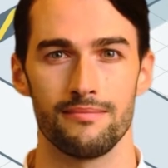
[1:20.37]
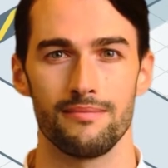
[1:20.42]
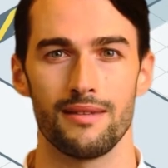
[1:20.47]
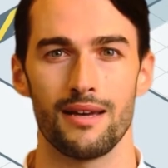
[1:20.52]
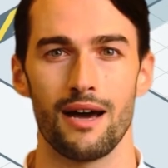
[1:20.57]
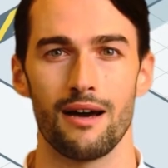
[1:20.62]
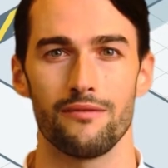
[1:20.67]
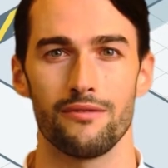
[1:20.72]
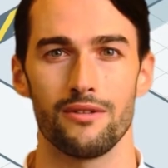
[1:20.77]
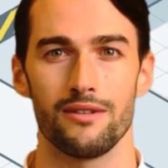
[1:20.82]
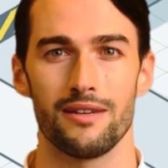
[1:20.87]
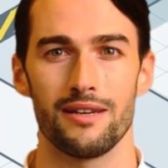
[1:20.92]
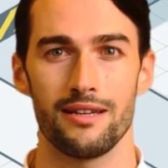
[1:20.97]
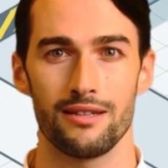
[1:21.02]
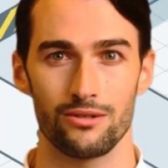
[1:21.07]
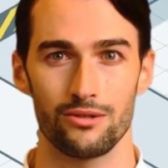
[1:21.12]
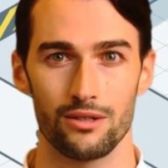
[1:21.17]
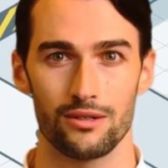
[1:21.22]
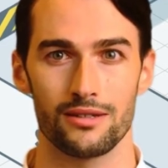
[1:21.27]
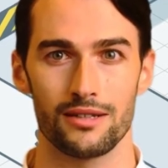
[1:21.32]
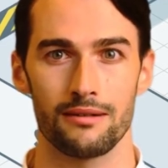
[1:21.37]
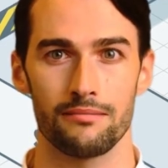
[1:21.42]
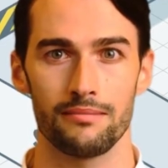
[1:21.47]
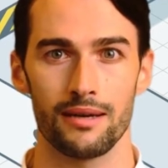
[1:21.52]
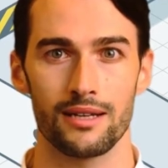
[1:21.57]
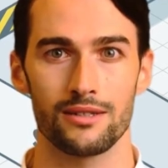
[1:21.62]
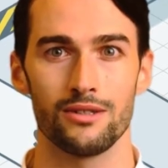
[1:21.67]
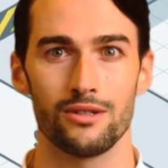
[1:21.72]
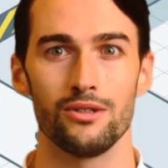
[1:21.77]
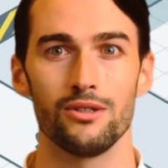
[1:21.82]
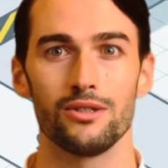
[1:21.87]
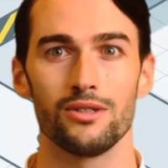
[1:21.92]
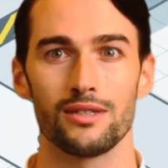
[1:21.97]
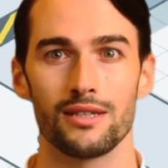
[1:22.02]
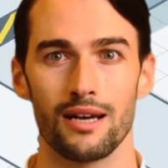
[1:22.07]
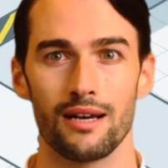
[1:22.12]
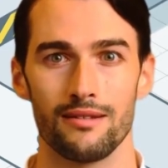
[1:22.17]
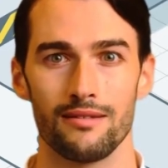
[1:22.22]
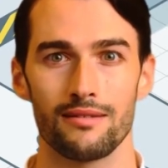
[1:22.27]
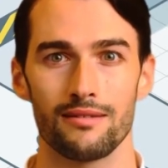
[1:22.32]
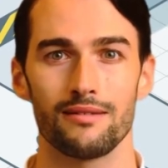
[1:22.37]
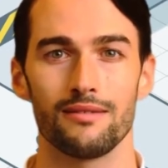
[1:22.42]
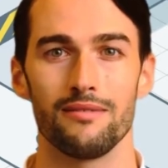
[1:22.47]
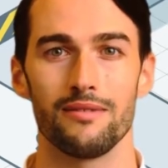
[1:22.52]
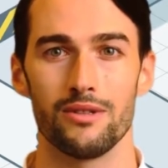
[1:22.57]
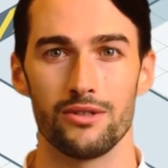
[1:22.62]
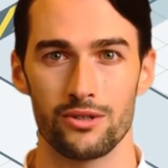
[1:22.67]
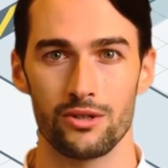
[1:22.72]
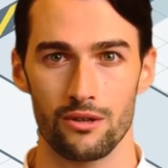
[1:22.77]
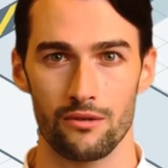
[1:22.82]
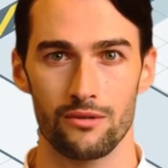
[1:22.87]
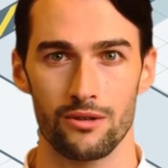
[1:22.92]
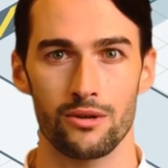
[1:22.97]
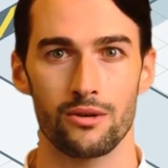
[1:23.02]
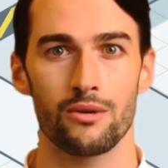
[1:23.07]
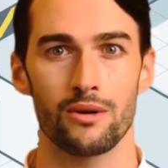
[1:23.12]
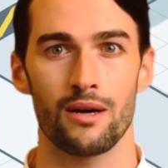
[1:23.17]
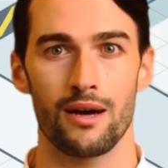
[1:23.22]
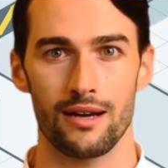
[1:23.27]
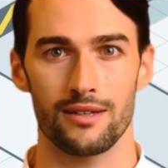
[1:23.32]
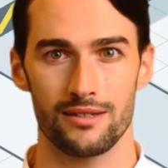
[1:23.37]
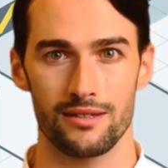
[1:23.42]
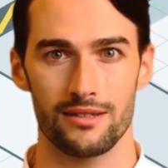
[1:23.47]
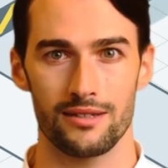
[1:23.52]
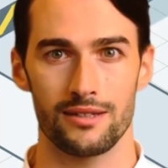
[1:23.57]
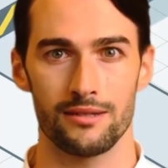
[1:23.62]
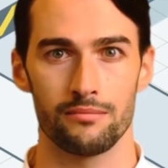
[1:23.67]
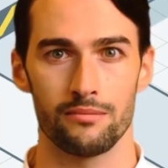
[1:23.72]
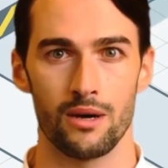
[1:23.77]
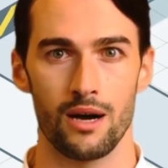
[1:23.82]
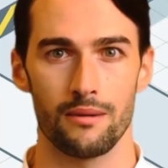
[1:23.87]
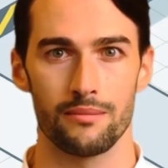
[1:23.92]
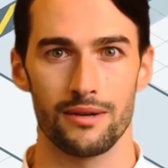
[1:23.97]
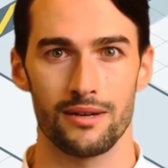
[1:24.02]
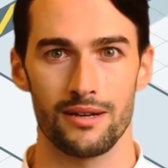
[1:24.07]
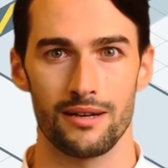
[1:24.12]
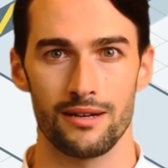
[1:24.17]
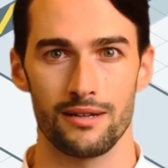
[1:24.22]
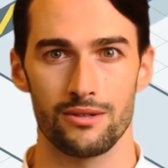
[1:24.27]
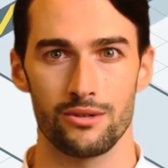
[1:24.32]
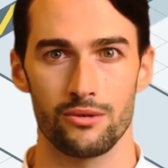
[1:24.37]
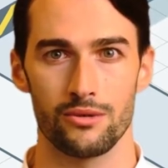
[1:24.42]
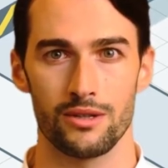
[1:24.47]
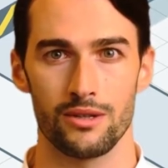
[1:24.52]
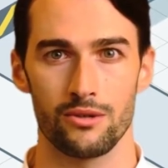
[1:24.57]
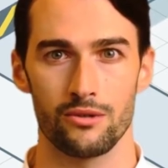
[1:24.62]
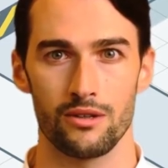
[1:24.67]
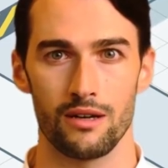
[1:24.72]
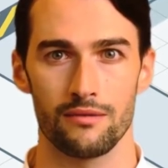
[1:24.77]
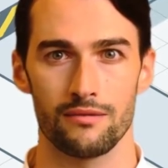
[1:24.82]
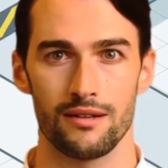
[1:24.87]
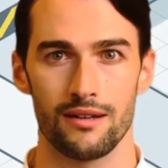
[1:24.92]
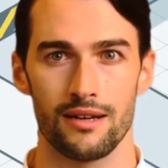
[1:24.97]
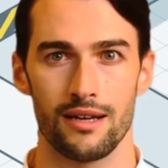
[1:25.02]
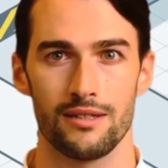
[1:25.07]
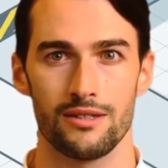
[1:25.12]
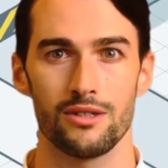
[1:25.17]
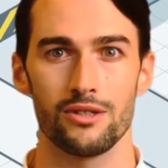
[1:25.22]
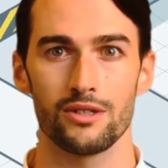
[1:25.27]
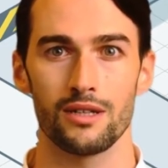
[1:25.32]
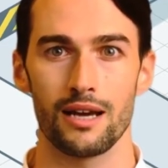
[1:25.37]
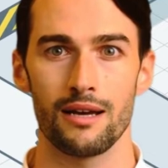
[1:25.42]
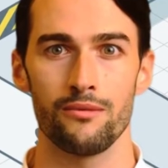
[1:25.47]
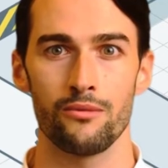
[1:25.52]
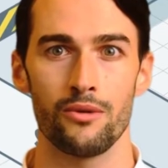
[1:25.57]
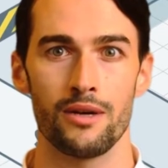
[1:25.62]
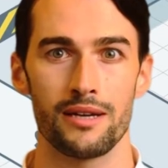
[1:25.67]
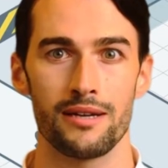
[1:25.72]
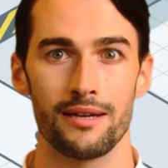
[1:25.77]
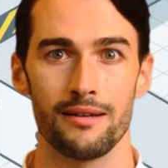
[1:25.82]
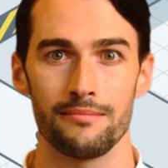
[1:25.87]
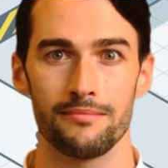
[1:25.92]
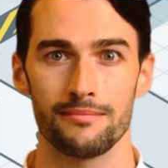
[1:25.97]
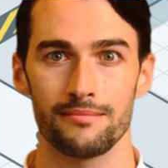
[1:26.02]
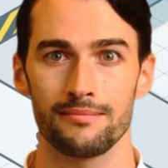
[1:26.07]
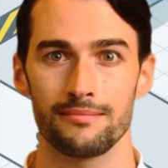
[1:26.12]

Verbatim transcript: After the encrypted message is sent, the server utilizes its private key to decrypt the message and read it.